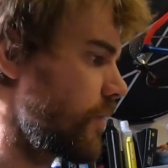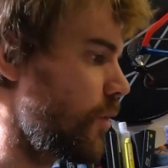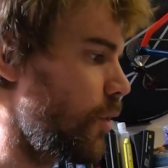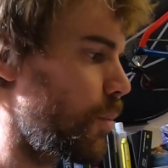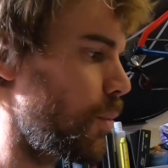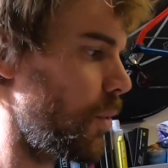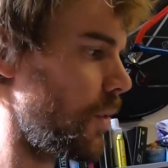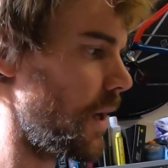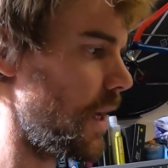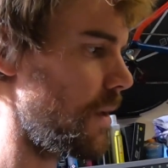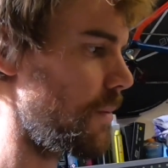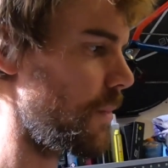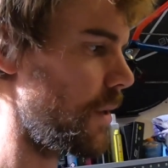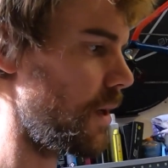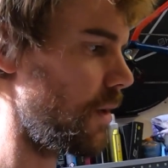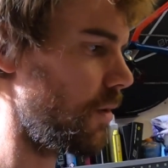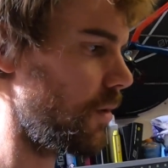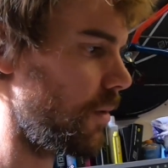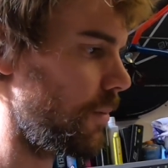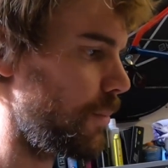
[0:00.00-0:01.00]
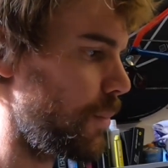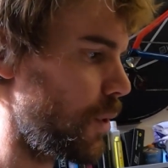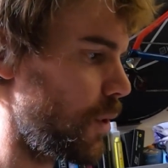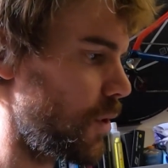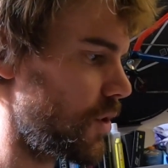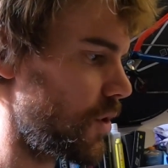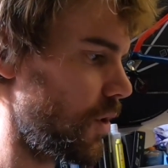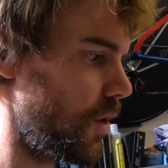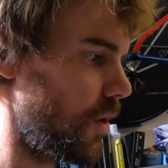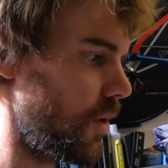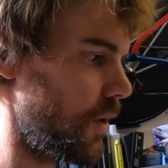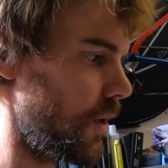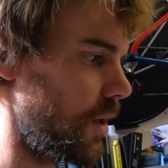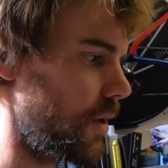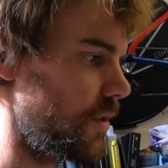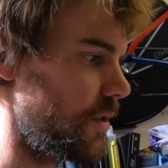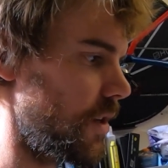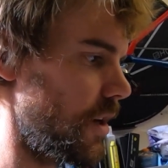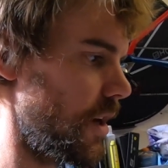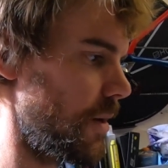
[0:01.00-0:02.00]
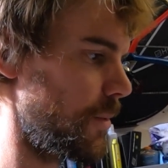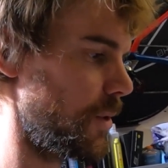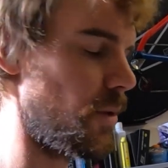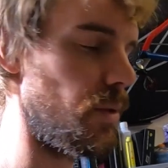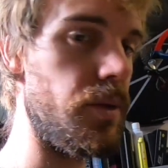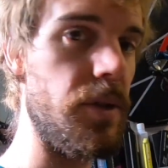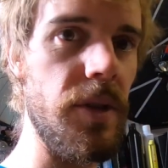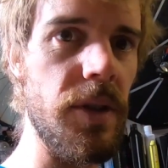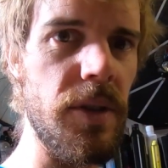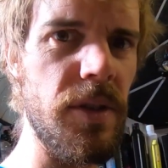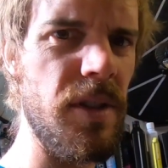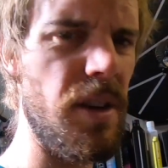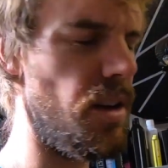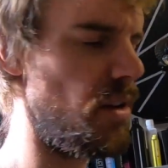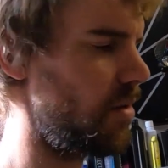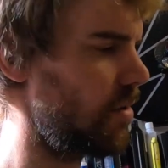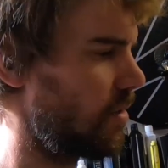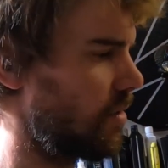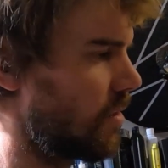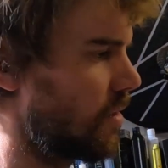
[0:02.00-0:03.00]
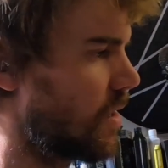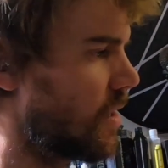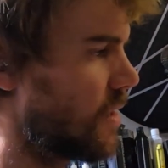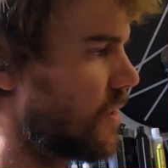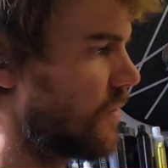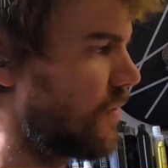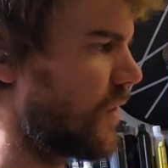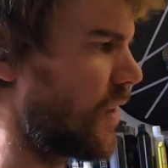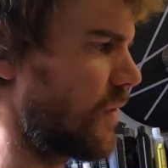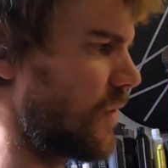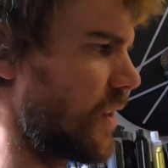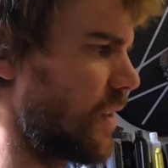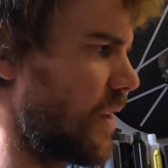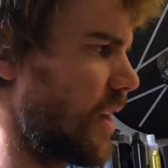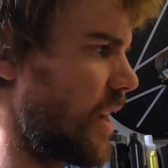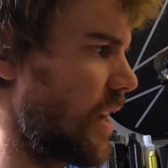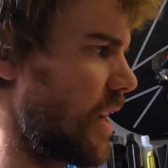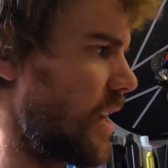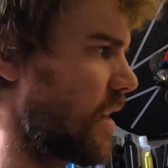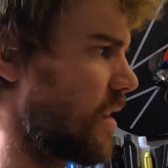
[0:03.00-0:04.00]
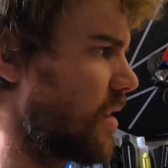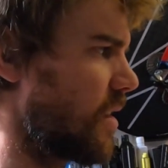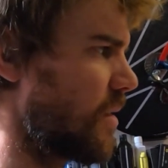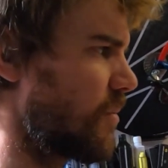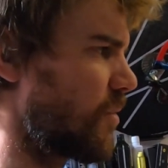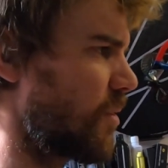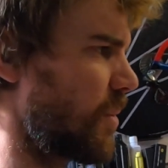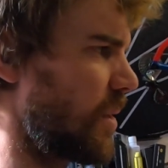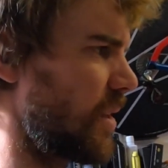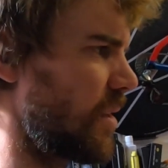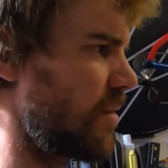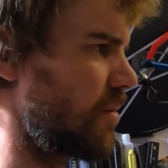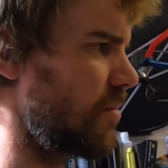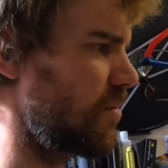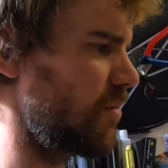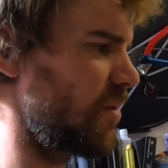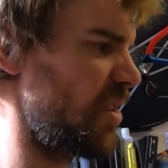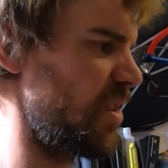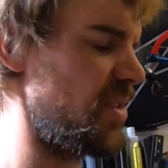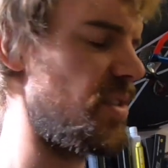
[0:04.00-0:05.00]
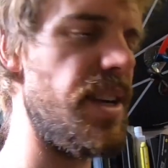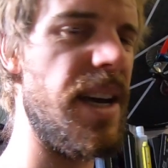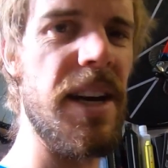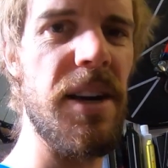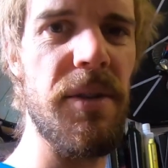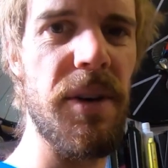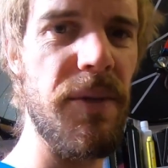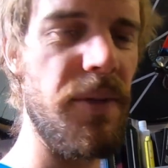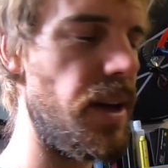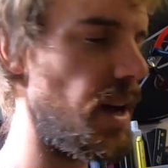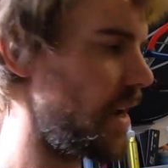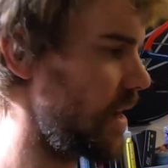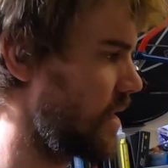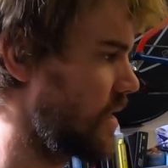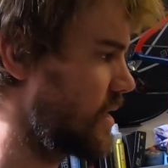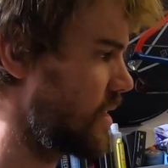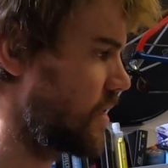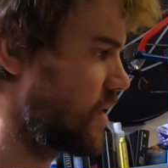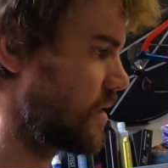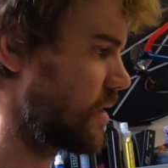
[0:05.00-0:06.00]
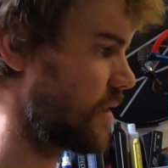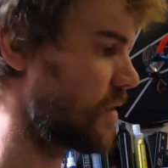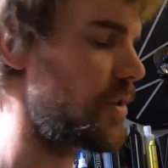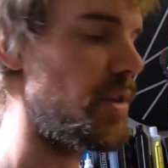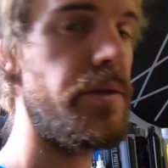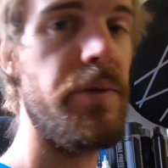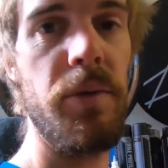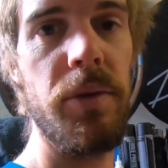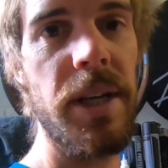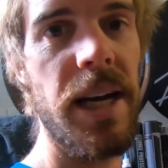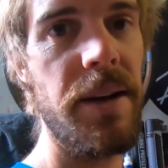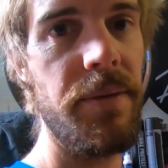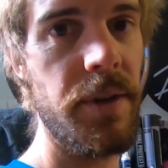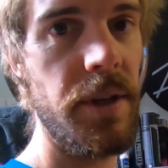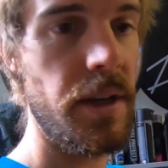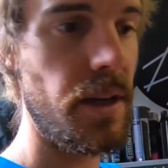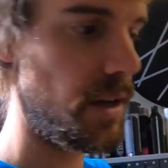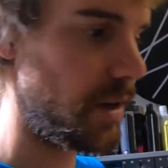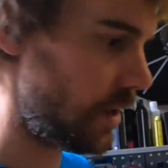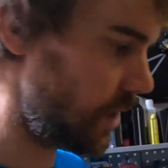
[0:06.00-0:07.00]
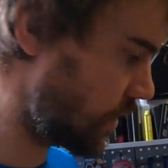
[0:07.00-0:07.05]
4.8mm push-on terminals, so 50 there, probably what, a tenner if that. It's useful to have in your